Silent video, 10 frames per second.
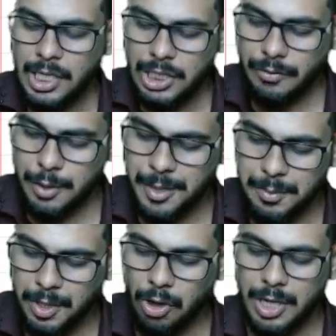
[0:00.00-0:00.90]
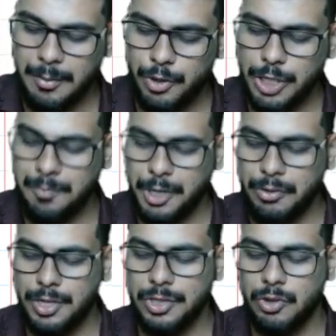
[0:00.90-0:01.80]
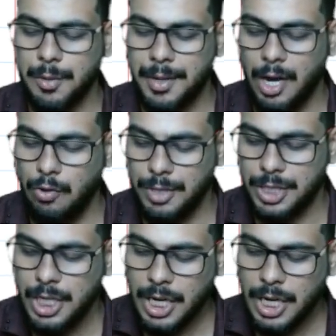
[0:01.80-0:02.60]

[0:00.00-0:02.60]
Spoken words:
So which means my contribution per unit is going to be how much?